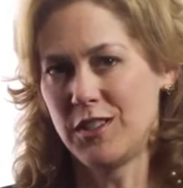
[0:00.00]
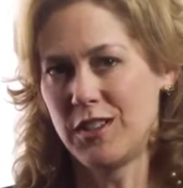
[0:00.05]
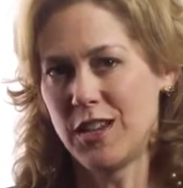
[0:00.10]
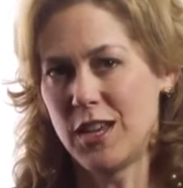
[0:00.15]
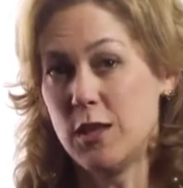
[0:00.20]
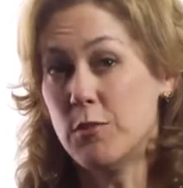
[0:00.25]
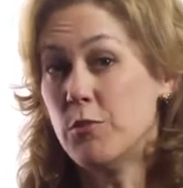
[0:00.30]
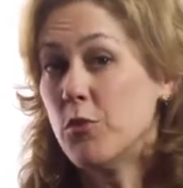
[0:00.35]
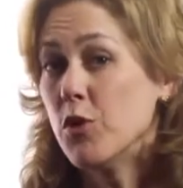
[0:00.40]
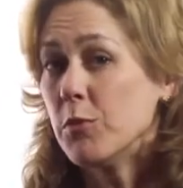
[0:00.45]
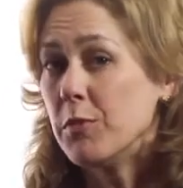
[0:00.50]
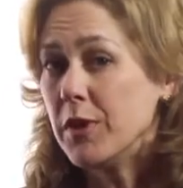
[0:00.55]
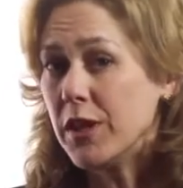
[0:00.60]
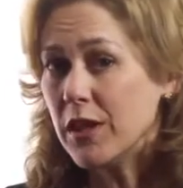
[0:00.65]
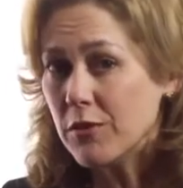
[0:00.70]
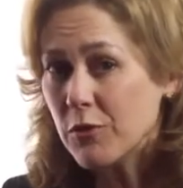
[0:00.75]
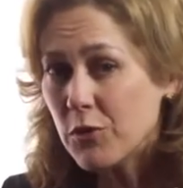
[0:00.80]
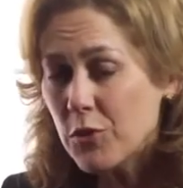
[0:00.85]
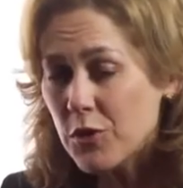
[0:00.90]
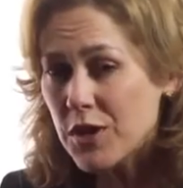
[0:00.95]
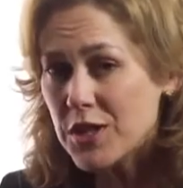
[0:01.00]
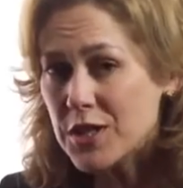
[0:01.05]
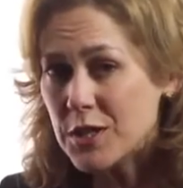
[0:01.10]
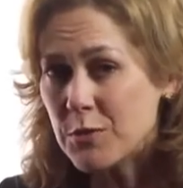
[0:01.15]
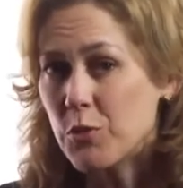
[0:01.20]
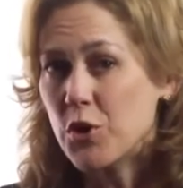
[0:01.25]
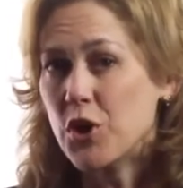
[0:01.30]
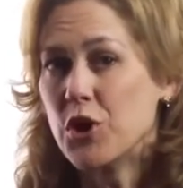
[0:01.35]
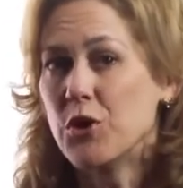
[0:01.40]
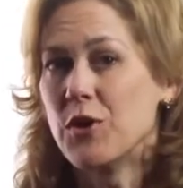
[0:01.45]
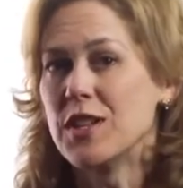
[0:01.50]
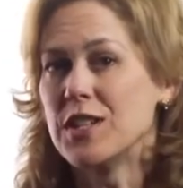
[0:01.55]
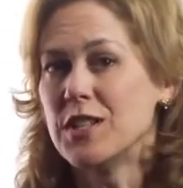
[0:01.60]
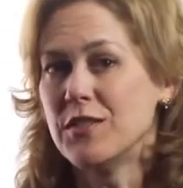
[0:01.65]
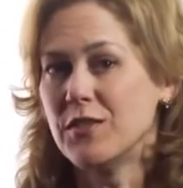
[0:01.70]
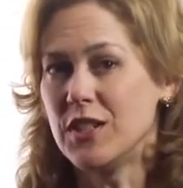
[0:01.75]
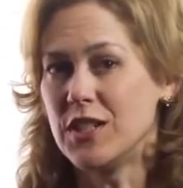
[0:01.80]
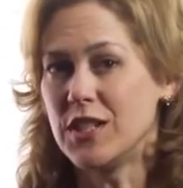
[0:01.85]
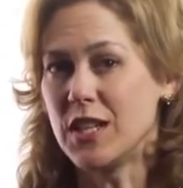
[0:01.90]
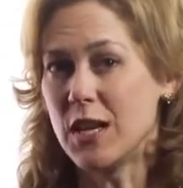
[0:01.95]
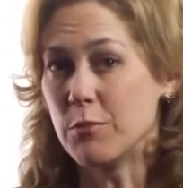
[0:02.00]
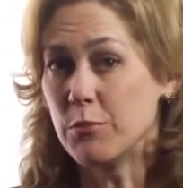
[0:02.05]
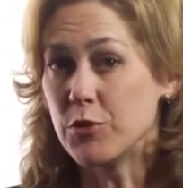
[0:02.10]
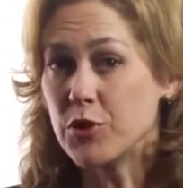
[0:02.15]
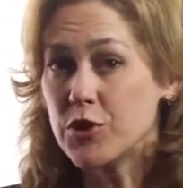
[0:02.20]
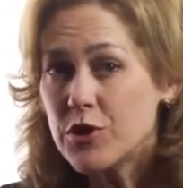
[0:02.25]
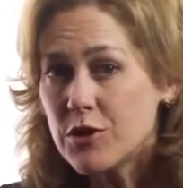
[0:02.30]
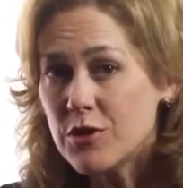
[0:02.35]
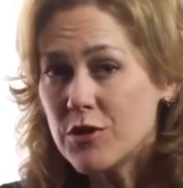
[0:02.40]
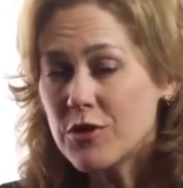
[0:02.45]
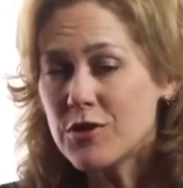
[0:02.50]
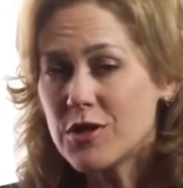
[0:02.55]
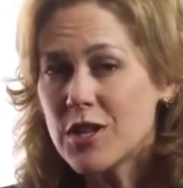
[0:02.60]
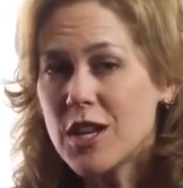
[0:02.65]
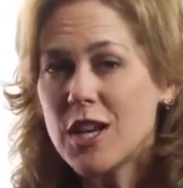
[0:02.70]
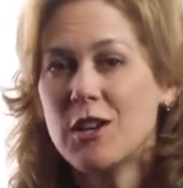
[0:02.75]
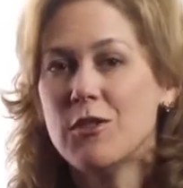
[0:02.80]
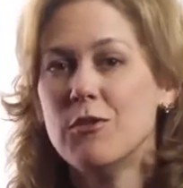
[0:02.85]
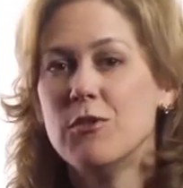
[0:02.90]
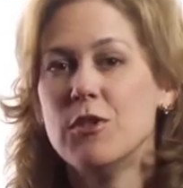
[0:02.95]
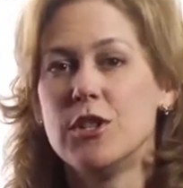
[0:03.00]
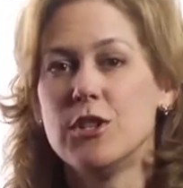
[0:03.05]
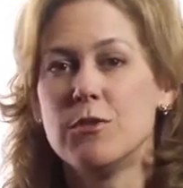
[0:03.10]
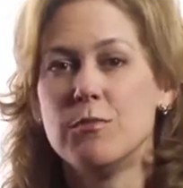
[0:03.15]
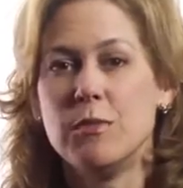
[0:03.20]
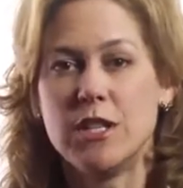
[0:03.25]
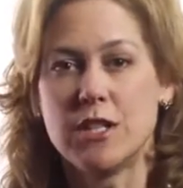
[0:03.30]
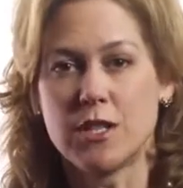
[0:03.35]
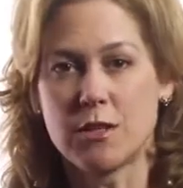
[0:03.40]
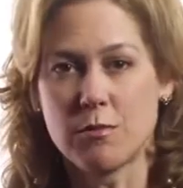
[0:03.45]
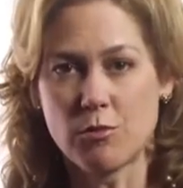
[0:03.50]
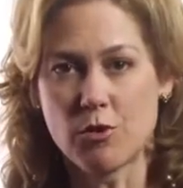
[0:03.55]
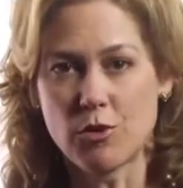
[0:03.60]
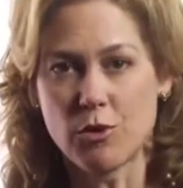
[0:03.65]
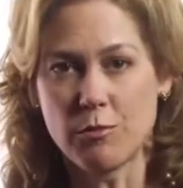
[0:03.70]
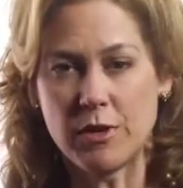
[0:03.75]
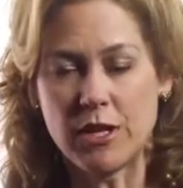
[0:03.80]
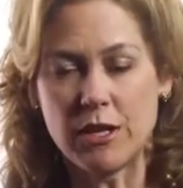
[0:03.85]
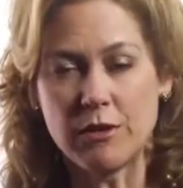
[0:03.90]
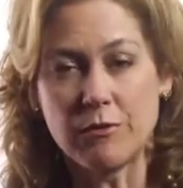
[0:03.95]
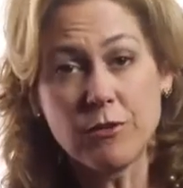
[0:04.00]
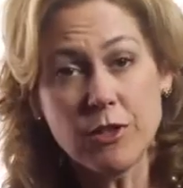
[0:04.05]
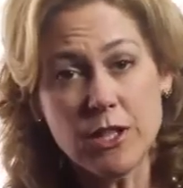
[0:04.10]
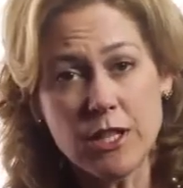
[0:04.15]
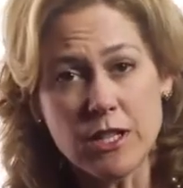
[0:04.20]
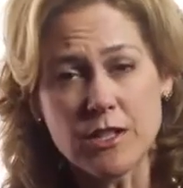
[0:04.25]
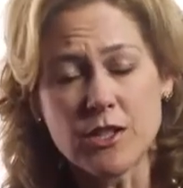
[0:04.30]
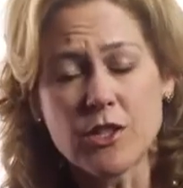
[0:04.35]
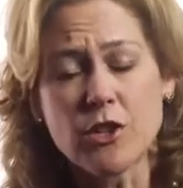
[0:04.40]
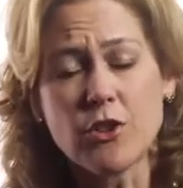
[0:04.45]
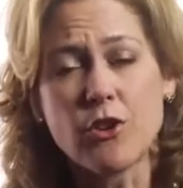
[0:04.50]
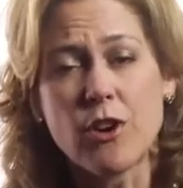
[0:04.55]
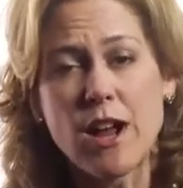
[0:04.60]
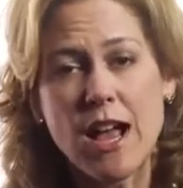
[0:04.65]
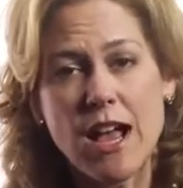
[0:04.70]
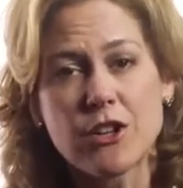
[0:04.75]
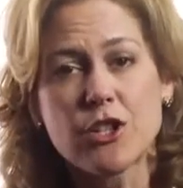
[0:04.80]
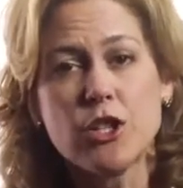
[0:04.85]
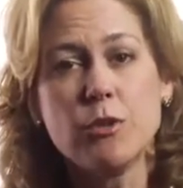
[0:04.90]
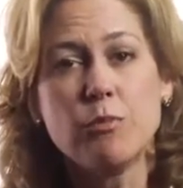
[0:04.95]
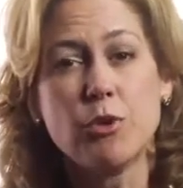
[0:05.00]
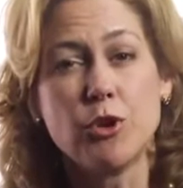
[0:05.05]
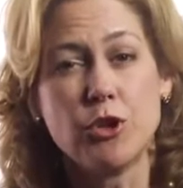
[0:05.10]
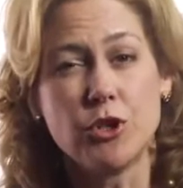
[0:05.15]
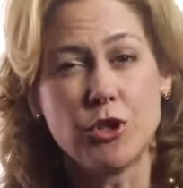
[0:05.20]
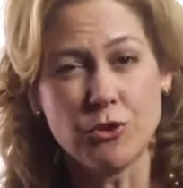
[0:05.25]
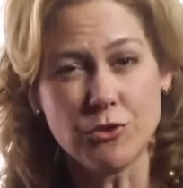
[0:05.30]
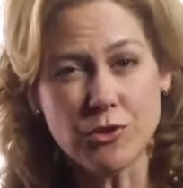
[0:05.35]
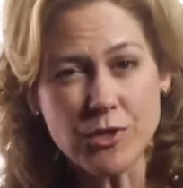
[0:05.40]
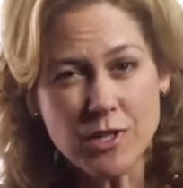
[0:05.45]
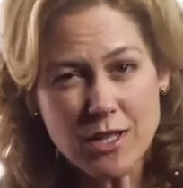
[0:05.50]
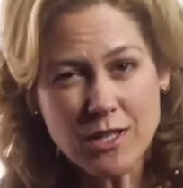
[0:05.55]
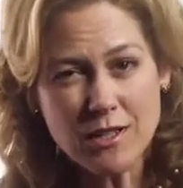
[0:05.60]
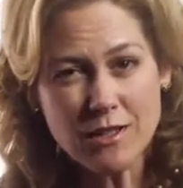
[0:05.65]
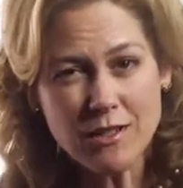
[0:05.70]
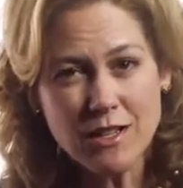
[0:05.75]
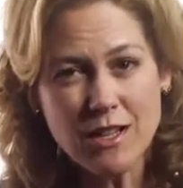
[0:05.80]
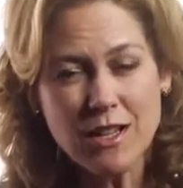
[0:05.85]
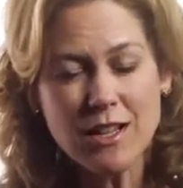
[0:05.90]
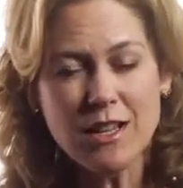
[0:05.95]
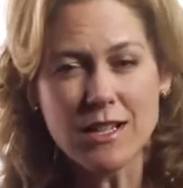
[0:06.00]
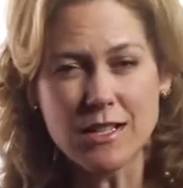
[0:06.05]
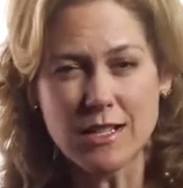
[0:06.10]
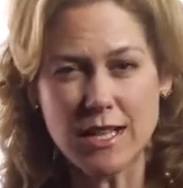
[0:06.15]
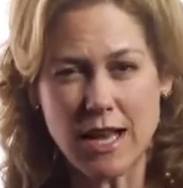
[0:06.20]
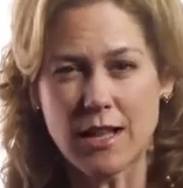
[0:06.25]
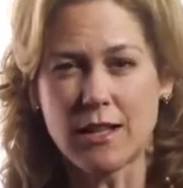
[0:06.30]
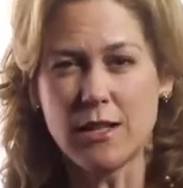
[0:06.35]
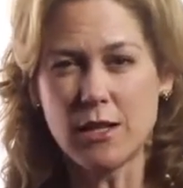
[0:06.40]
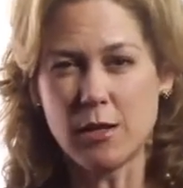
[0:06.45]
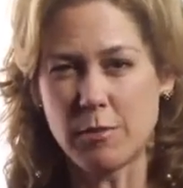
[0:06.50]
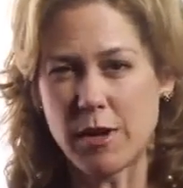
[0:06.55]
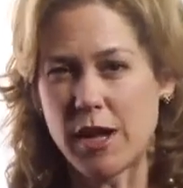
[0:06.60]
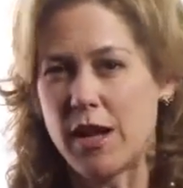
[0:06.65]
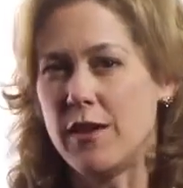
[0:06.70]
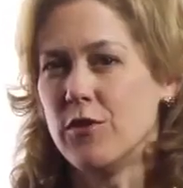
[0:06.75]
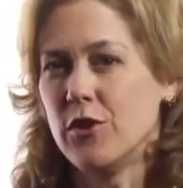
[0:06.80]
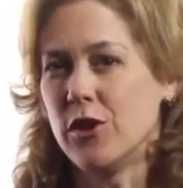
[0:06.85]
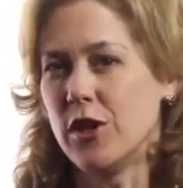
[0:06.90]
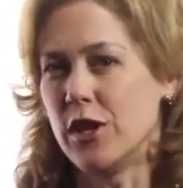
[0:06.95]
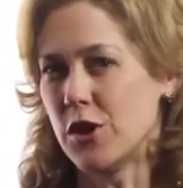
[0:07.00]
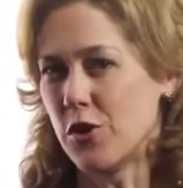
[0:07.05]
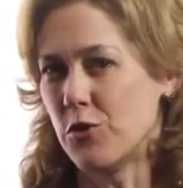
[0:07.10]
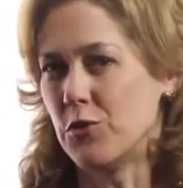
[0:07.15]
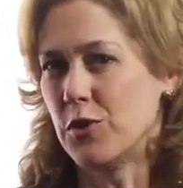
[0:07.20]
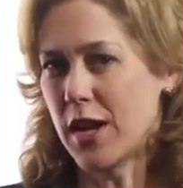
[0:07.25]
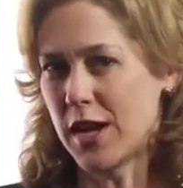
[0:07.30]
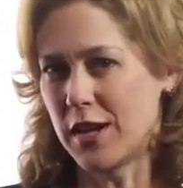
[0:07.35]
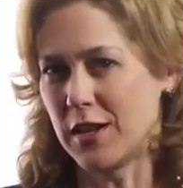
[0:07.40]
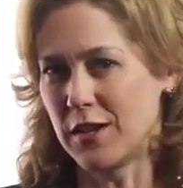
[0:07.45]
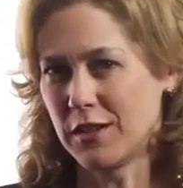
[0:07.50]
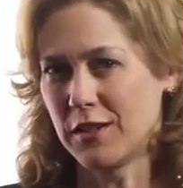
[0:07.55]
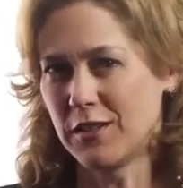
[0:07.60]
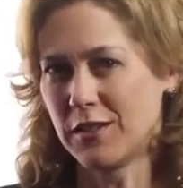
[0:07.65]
And the more Pete avoids, the more aggressively Sam pursues, which means the more Pete flees. So they're actually producing exactly the behavior they don't like.